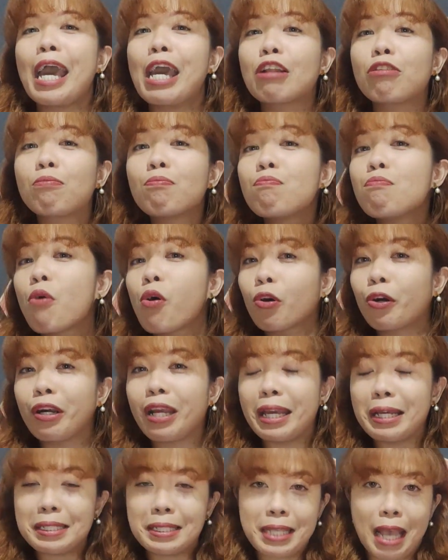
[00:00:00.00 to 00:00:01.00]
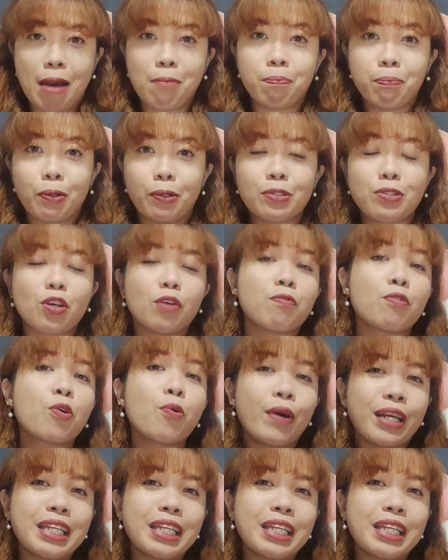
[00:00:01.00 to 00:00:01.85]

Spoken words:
and more examples of